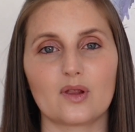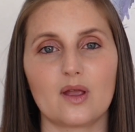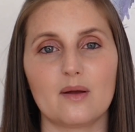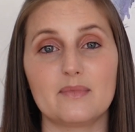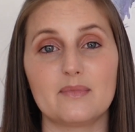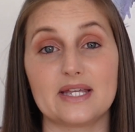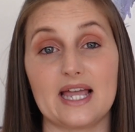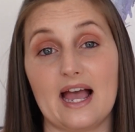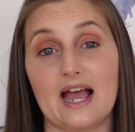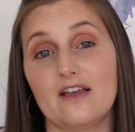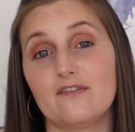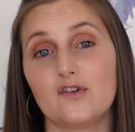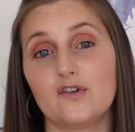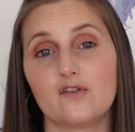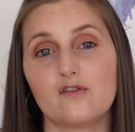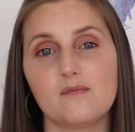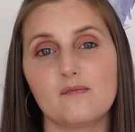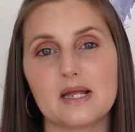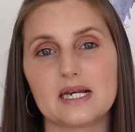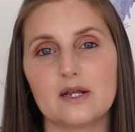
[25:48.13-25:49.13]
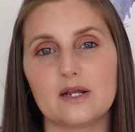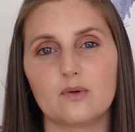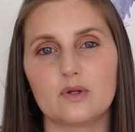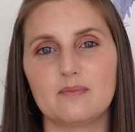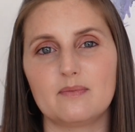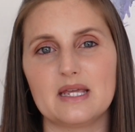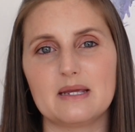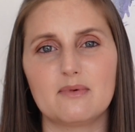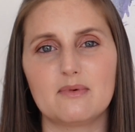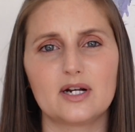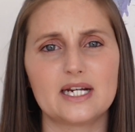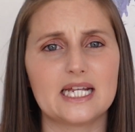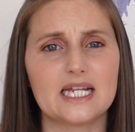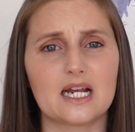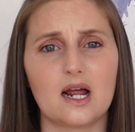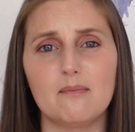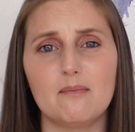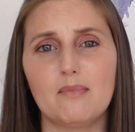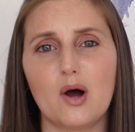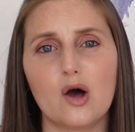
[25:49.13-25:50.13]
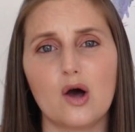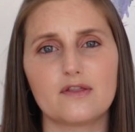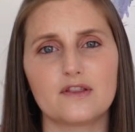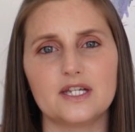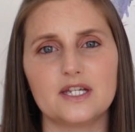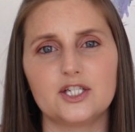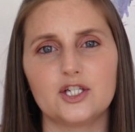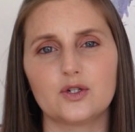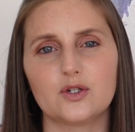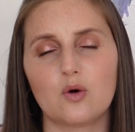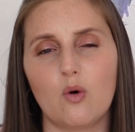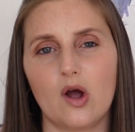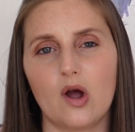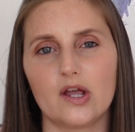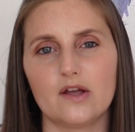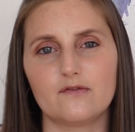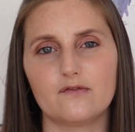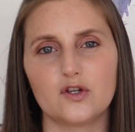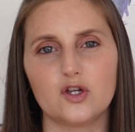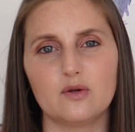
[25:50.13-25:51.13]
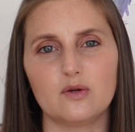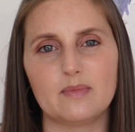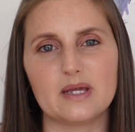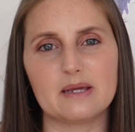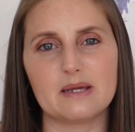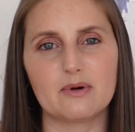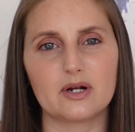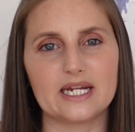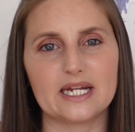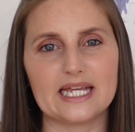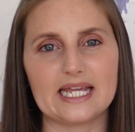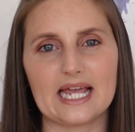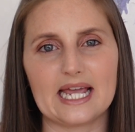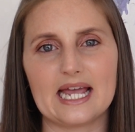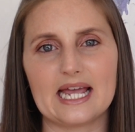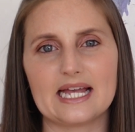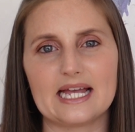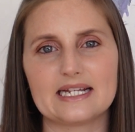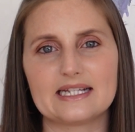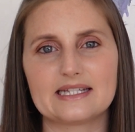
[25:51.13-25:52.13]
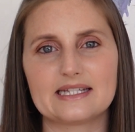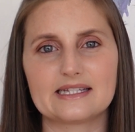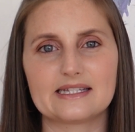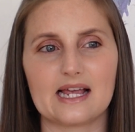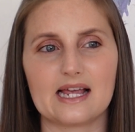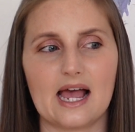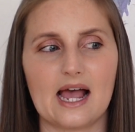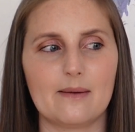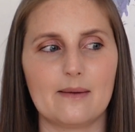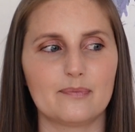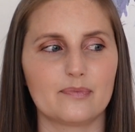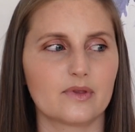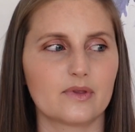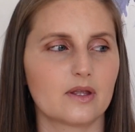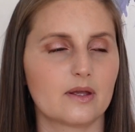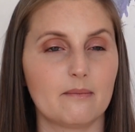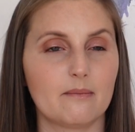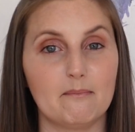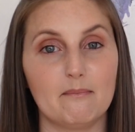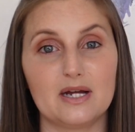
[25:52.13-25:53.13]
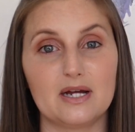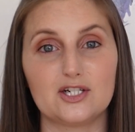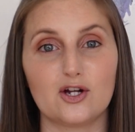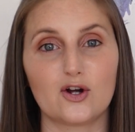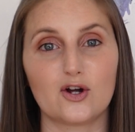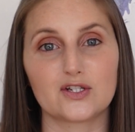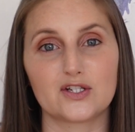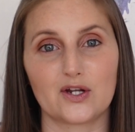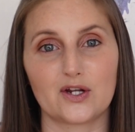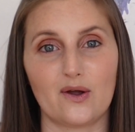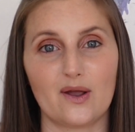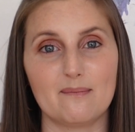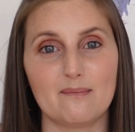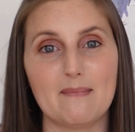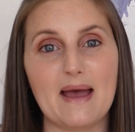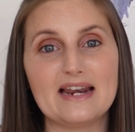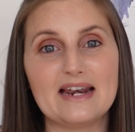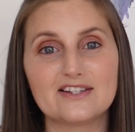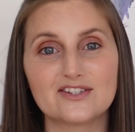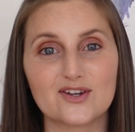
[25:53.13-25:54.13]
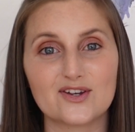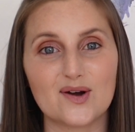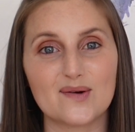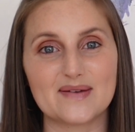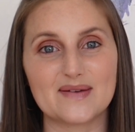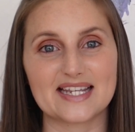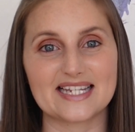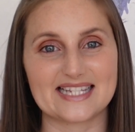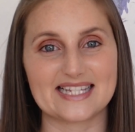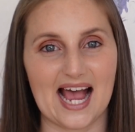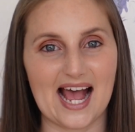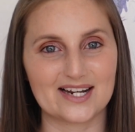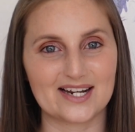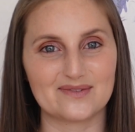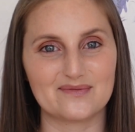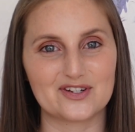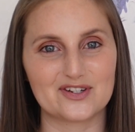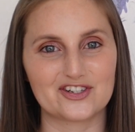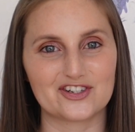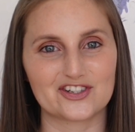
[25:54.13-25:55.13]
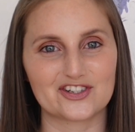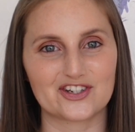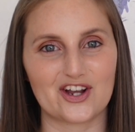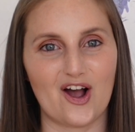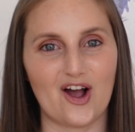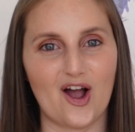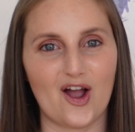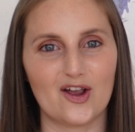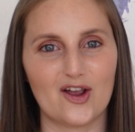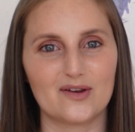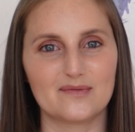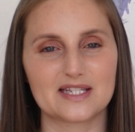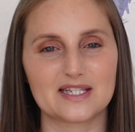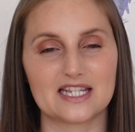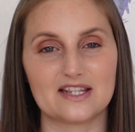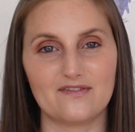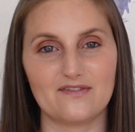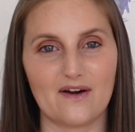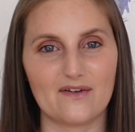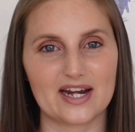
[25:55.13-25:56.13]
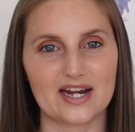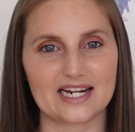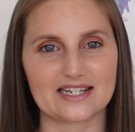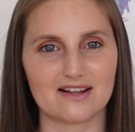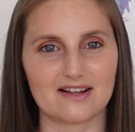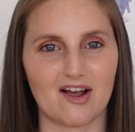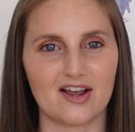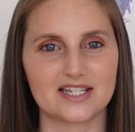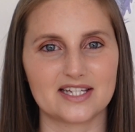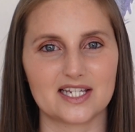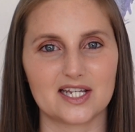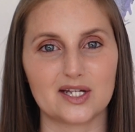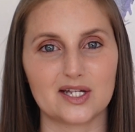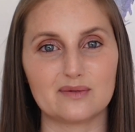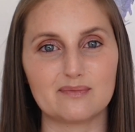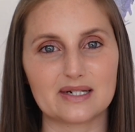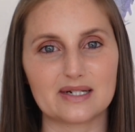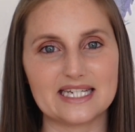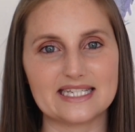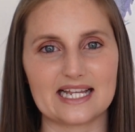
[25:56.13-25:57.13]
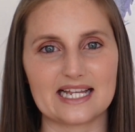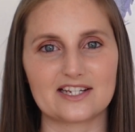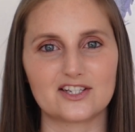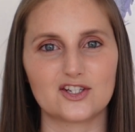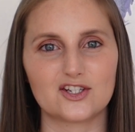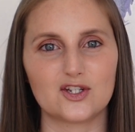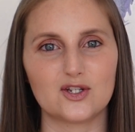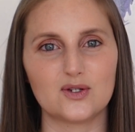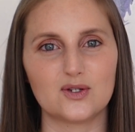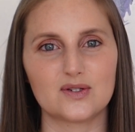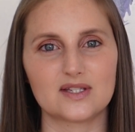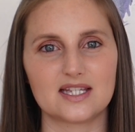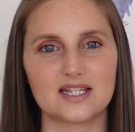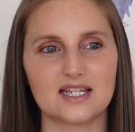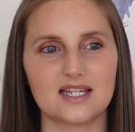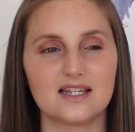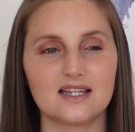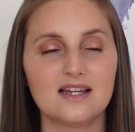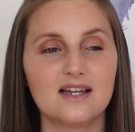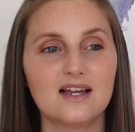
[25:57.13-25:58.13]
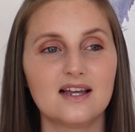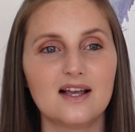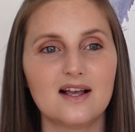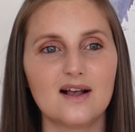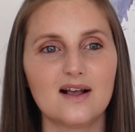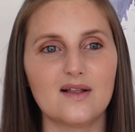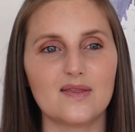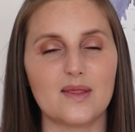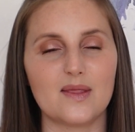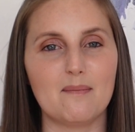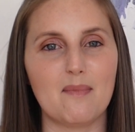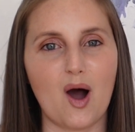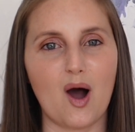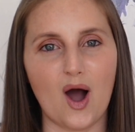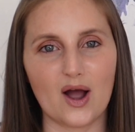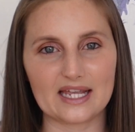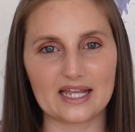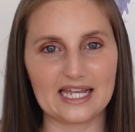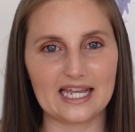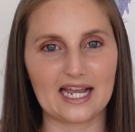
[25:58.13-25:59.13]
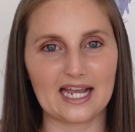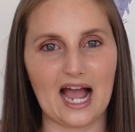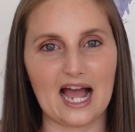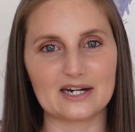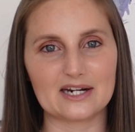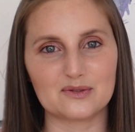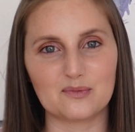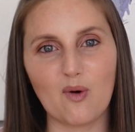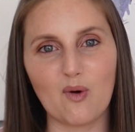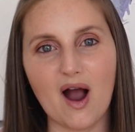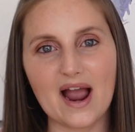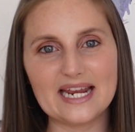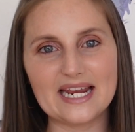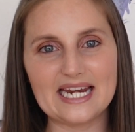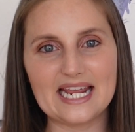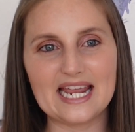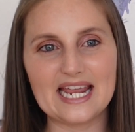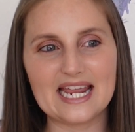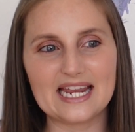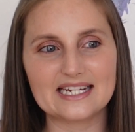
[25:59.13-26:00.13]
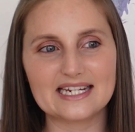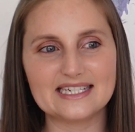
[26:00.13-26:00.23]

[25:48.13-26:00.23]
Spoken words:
But yeah, if you're familiar with Bee Bunny, like Bothy do quite a few Bee Bunny kits. My dogs are going mental because Adam has just got home, so they're very excited. Please excuse the barking and whining.